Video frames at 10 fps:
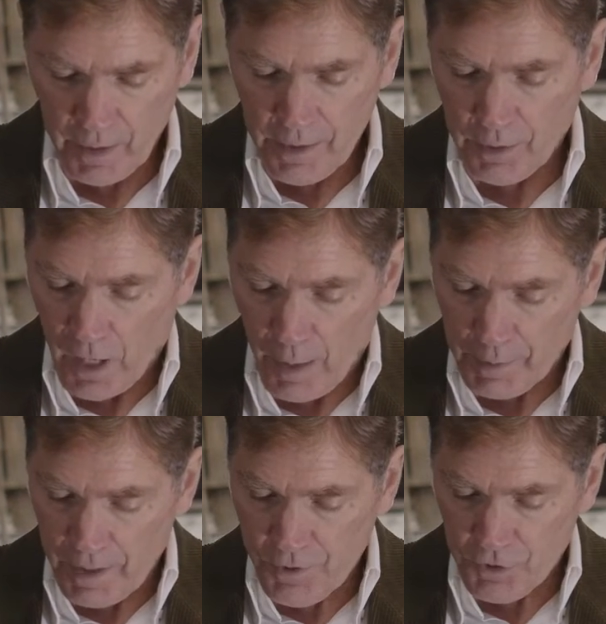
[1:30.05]
The
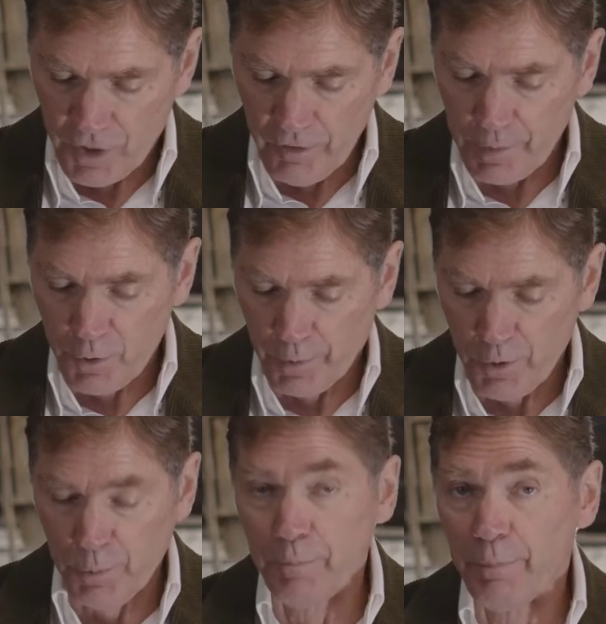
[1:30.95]
nominee's achievements
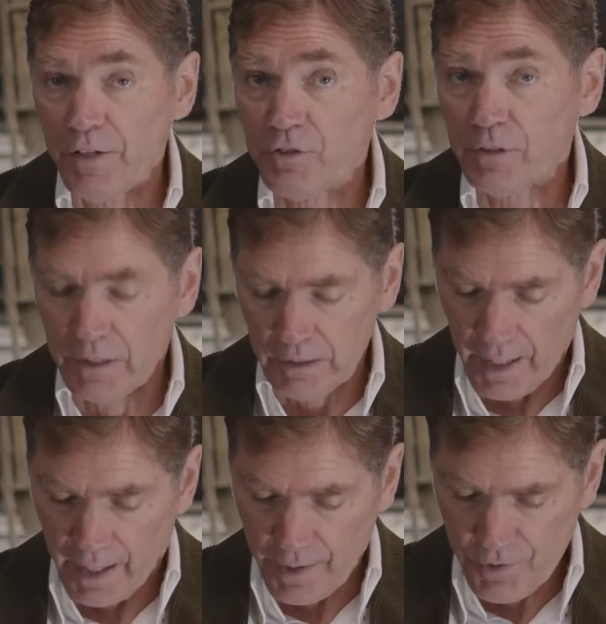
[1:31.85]
must be best in
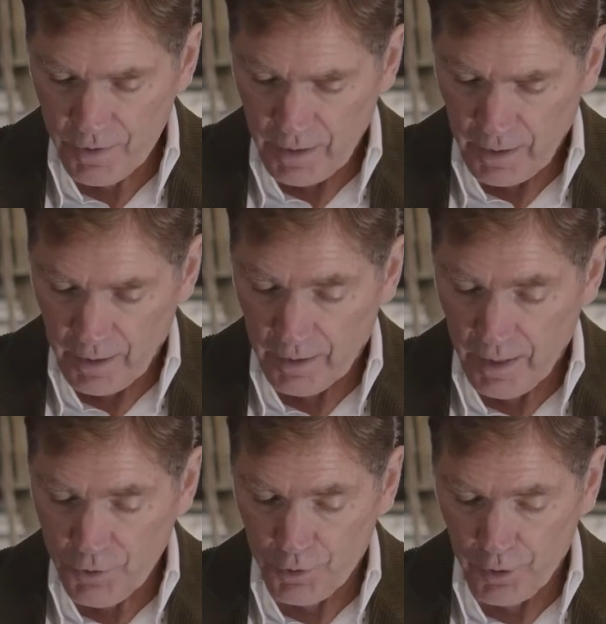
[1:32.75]
class in
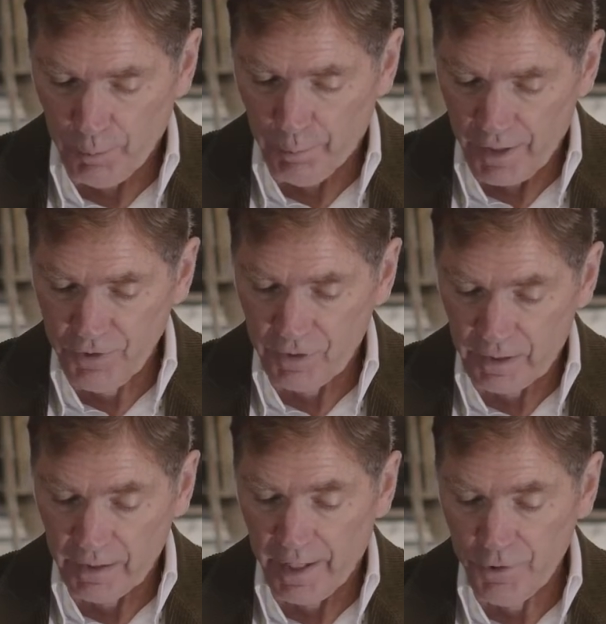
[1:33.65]
his or her best in
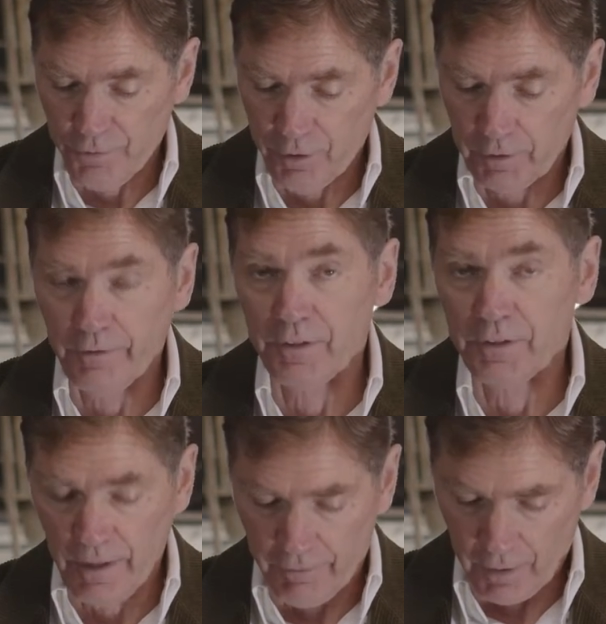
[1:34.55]
class field of
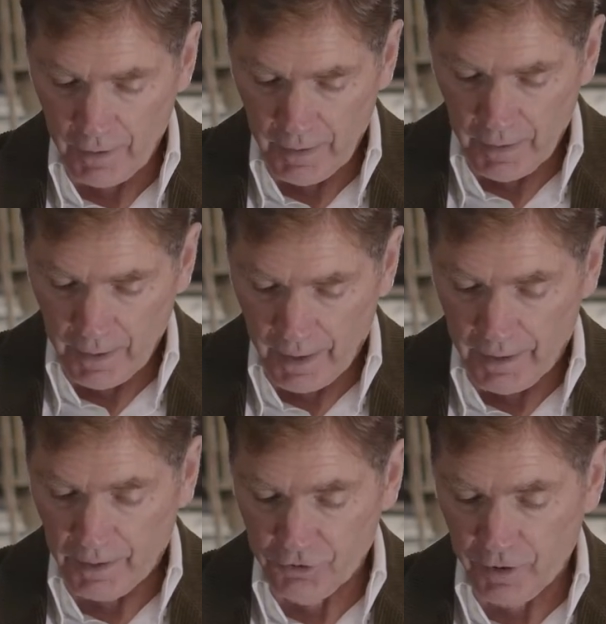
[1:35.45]
endeavor
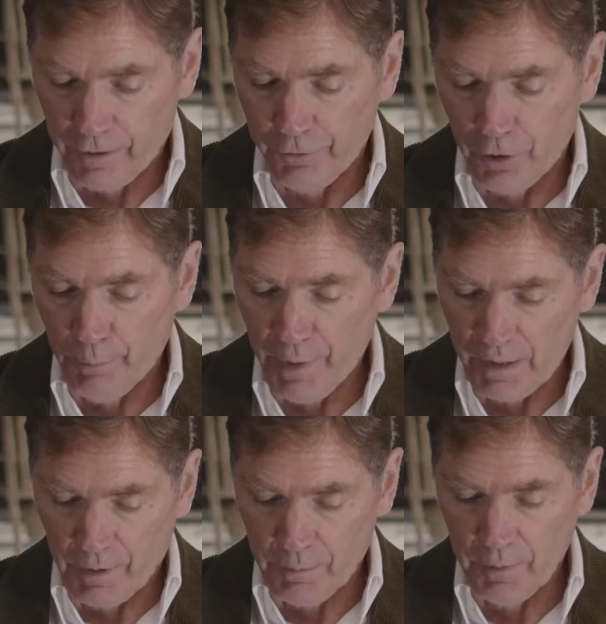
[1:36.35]
and extend for a
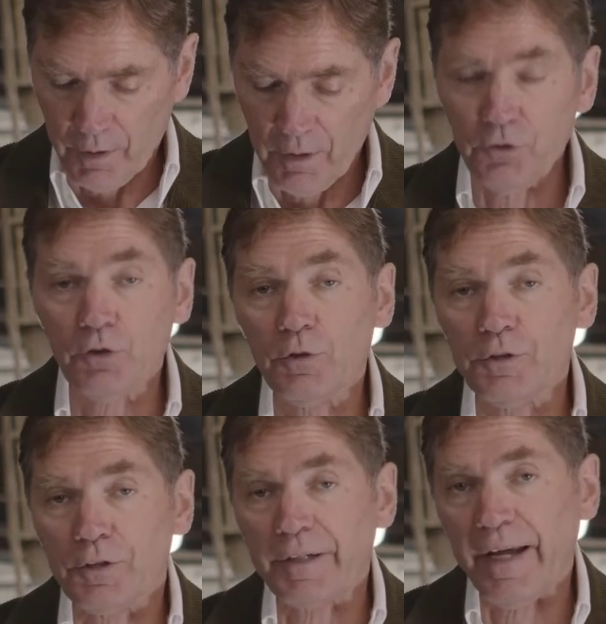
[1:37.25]
minimum
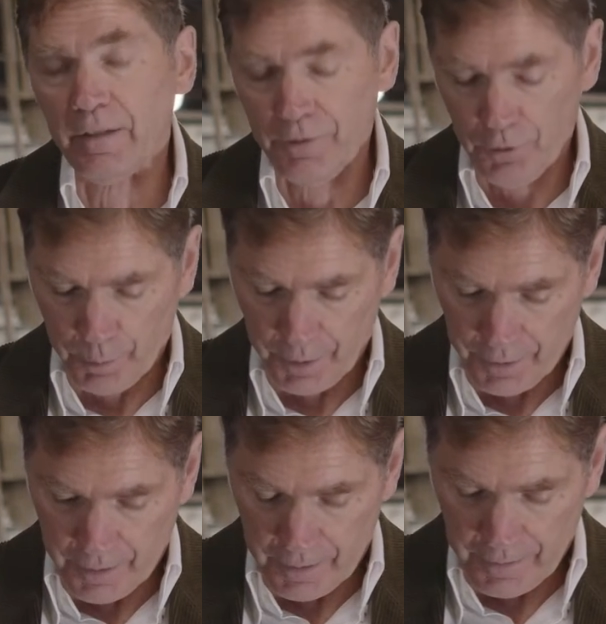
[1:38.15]
2-year calendar
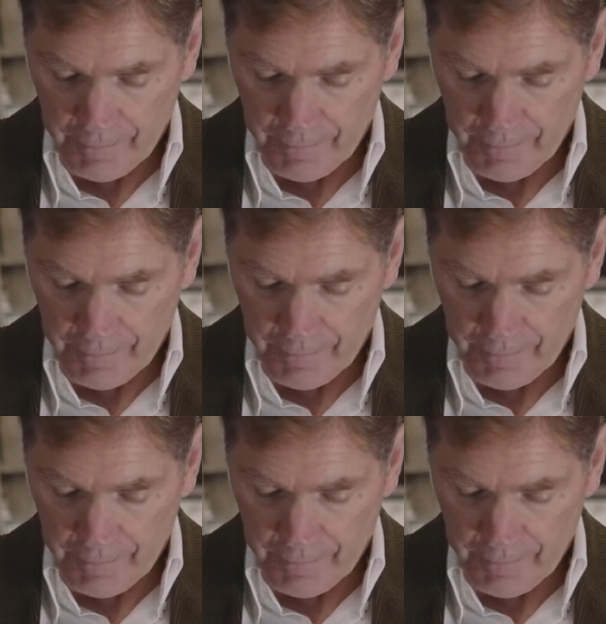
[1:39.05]
period.